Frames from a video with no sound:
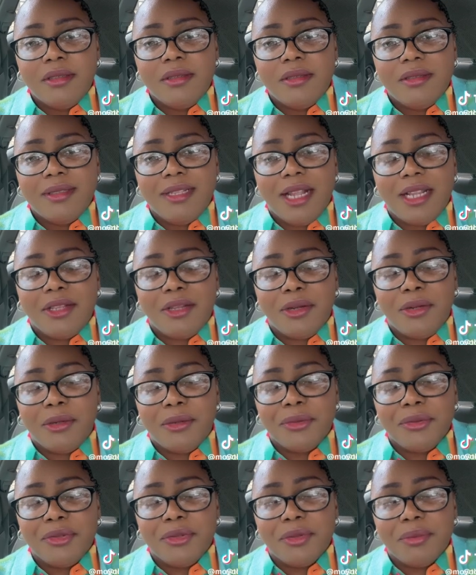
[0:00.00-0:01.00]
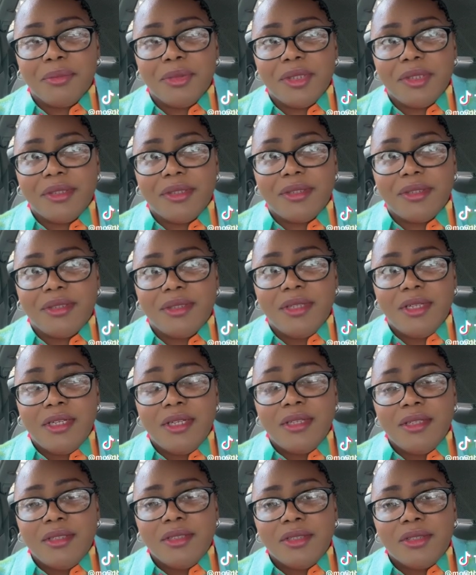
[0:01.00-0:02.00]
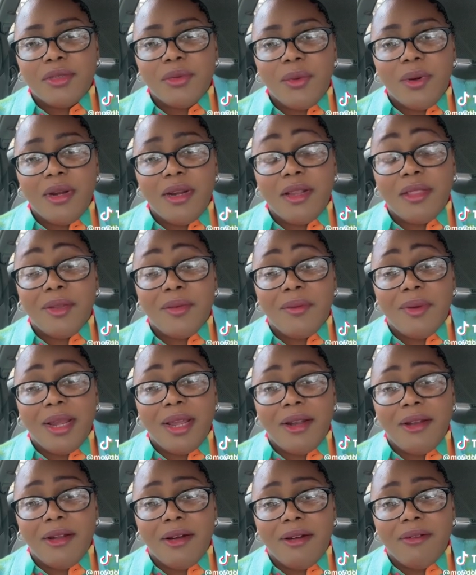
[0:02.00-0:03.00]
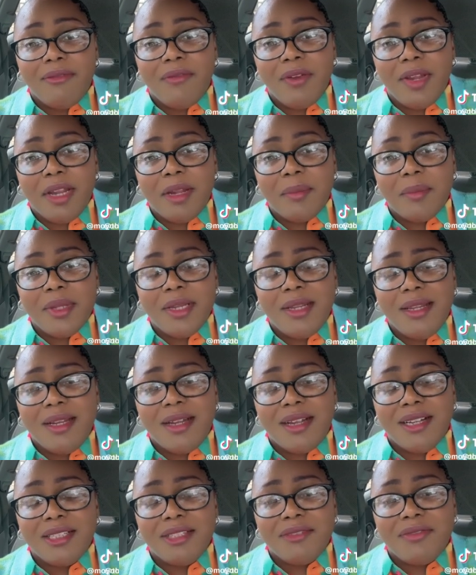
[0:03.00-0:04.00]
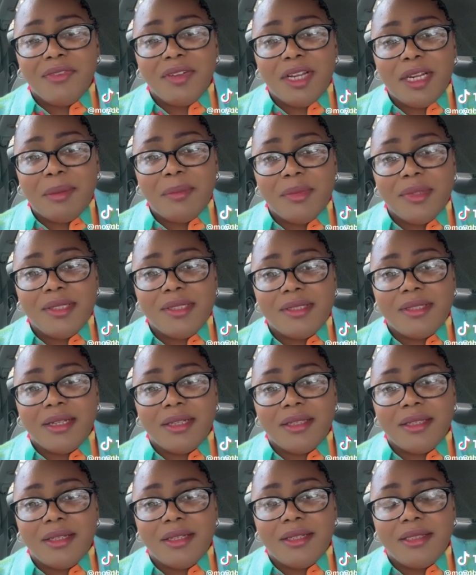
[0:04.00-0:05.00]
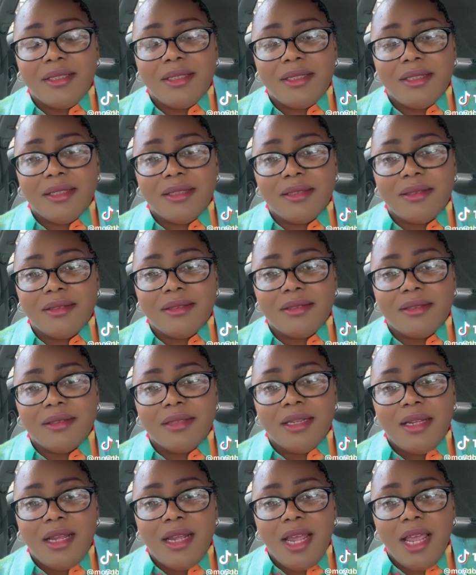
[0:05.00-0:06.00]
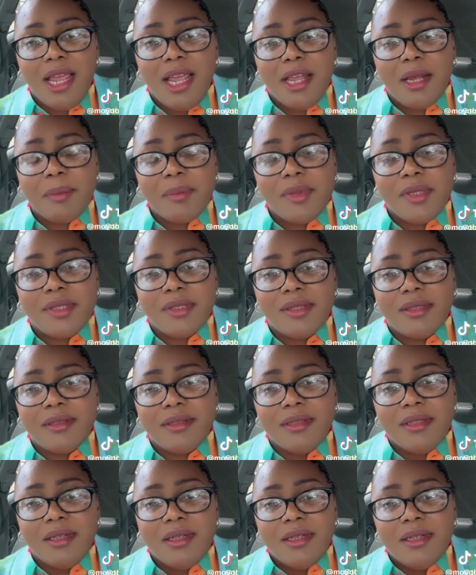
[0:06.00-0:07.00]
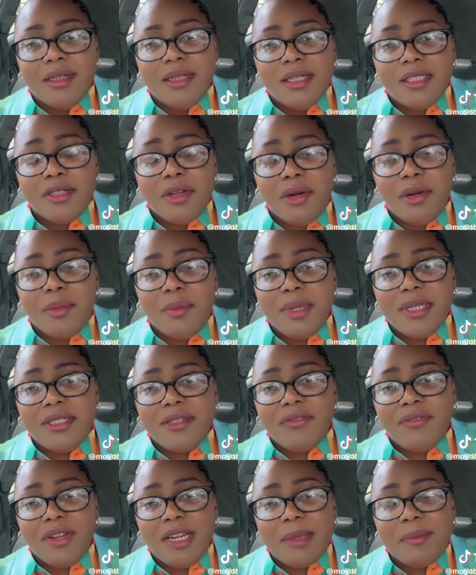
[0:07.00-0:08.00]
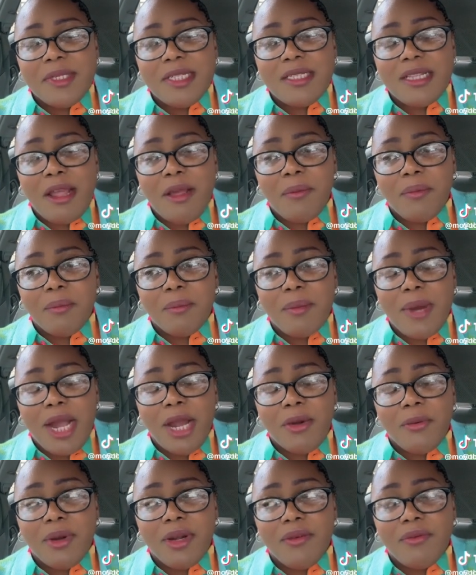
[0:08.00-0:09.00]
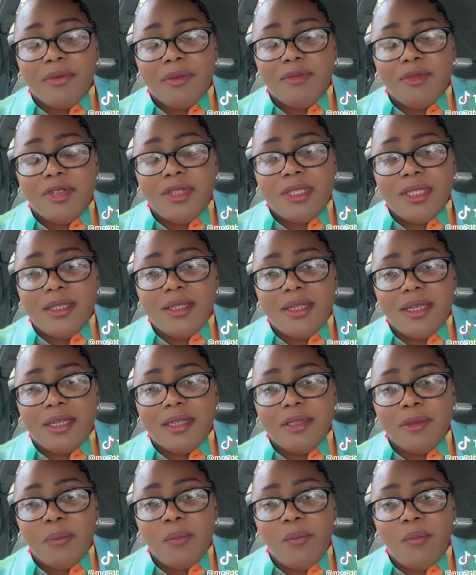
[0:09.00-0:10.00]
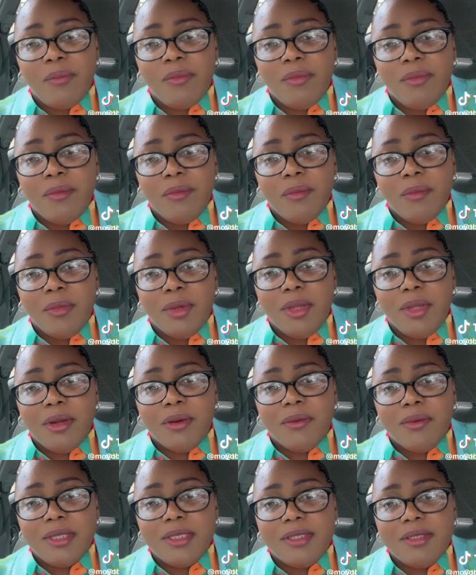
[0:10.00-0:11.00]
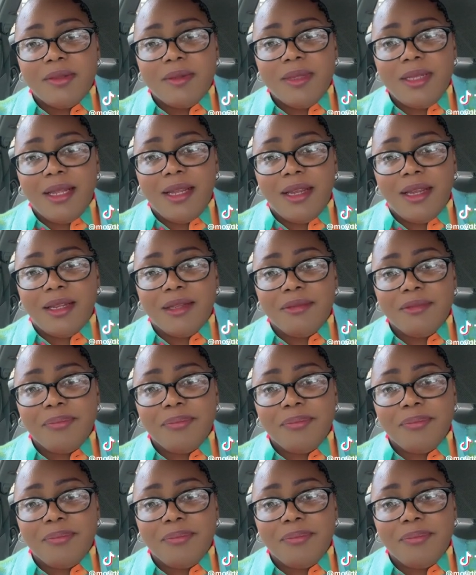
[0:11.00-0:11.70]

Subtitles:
not the culture, but the story of the Randolph family and other families like the Epps, and it's a whole bunch of families that migrated from Virginia, but their original land